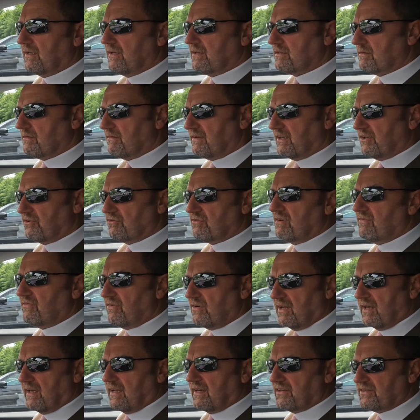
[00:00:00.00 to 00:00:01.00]
So I think
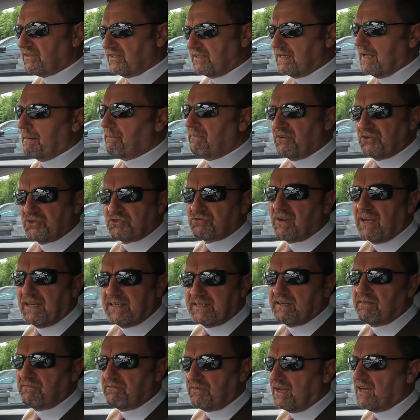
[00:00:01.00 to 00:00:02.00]
driven, and as a
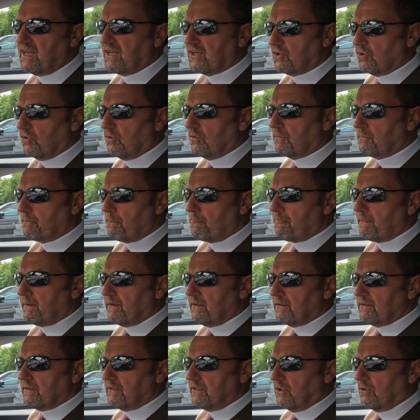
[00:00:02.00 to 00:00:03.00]
demonstrating vehicle,
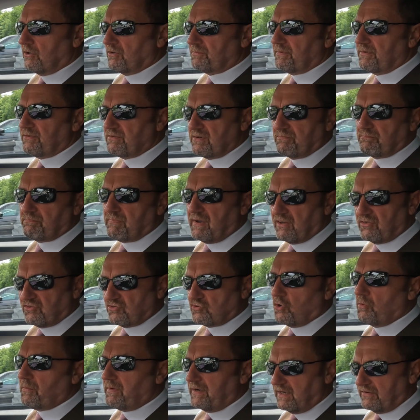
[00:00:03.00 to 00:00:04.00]
you know, it's been driven by
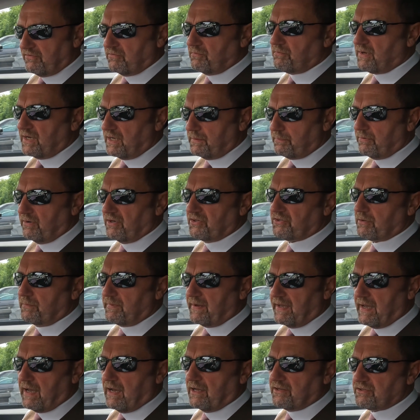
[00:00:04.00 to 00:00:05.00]
so many different people, it's going
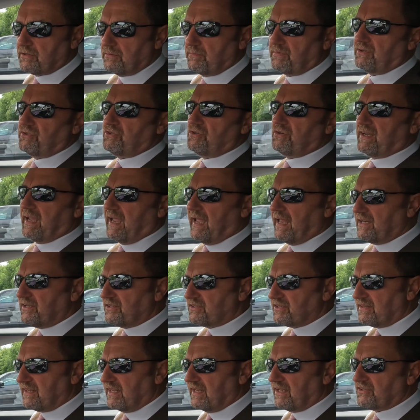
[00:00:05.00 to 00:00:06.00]
to be hard to, but as you get
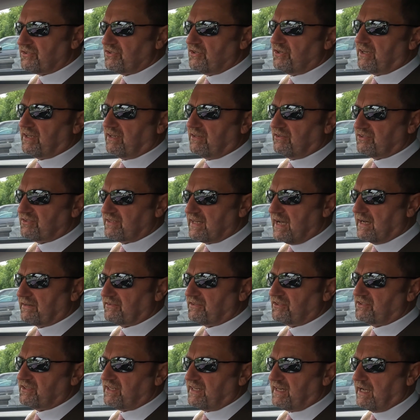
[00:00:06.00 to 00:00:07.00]
into this, you can start
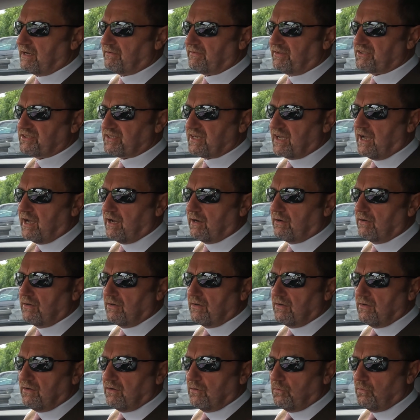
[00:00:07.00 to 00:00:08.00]
to see how this car
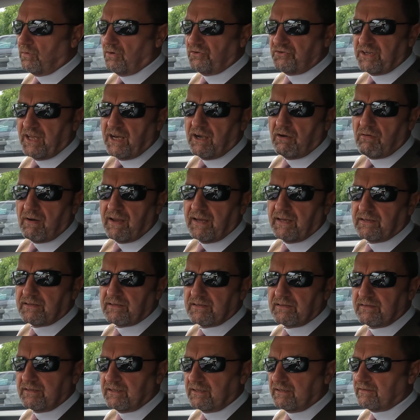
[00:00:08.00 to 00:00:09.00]
will generate
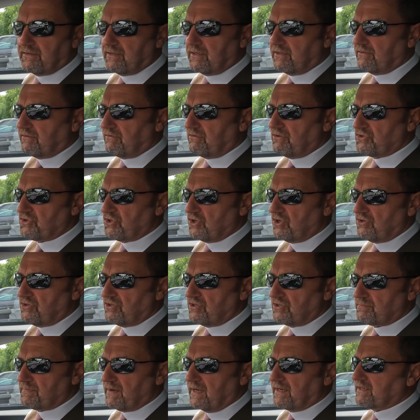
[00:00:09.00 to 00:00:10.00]
the returns
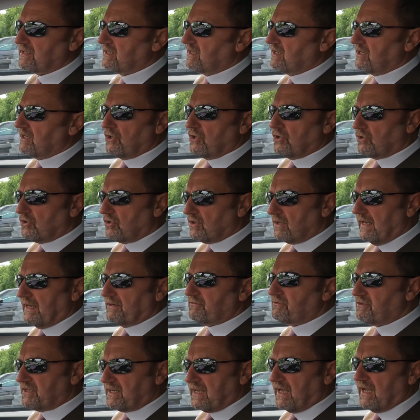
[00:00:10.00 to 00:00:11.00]
you expect.
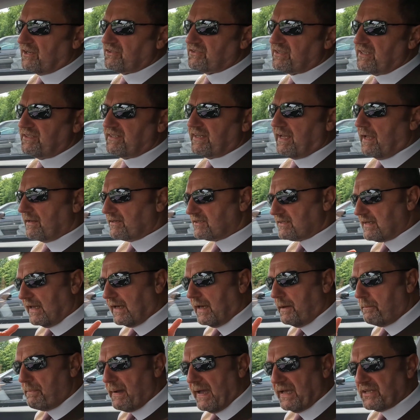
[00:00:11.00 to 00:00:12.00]
Electric cars tend to get
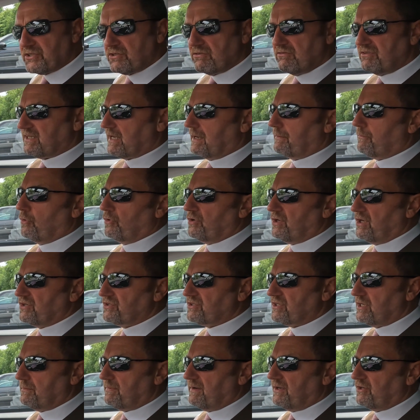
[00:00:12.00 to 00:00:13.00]
slightly better as you get more
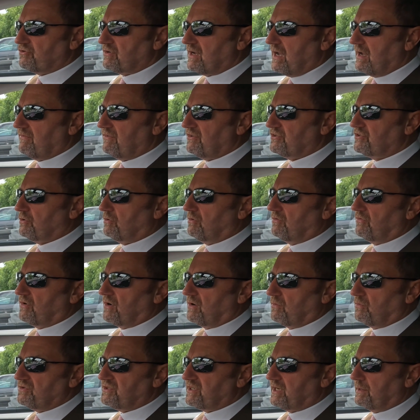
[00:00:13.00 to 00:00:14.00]
used to being driving, so
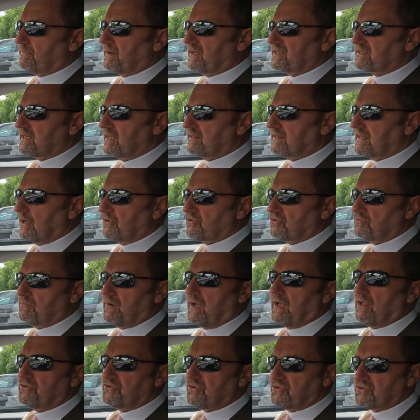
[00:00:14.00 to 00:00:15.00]
once you get past 10,000
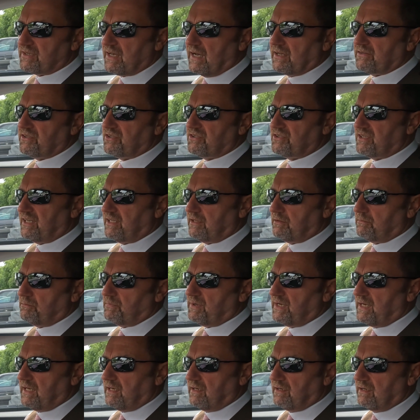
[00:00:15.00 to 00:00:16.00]
miles, you start to see them
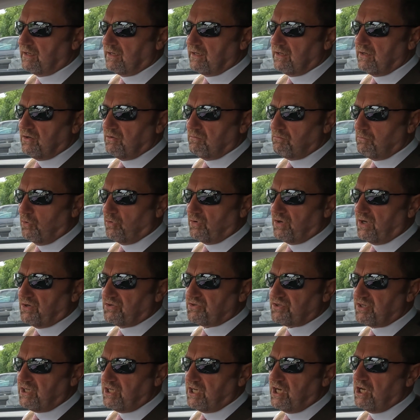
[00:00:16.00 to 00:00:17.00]
being more
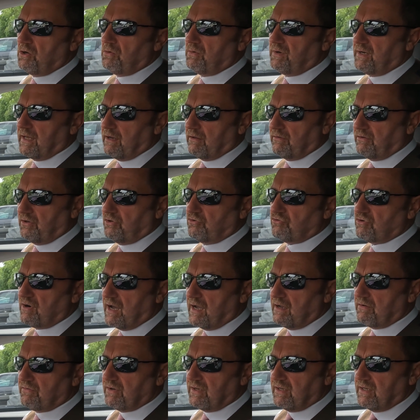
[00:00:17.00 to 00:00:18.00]
used to you and how you
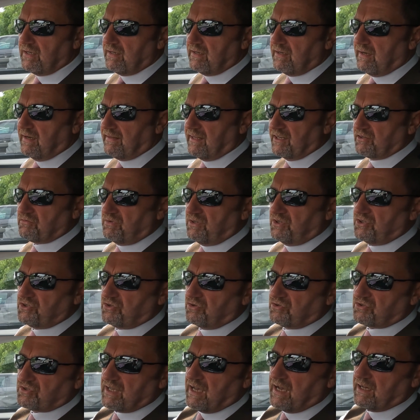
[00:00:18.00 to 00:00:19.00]
drive, and that's when you
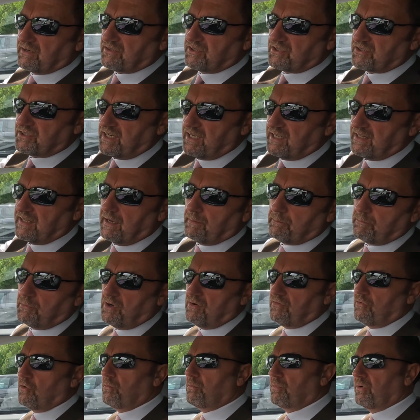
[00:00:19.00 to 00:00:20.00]
should start to see that
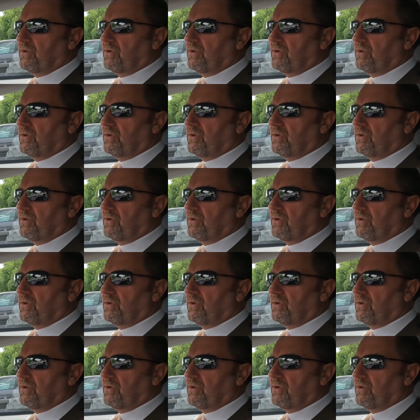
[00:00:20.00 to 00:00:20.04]
move up.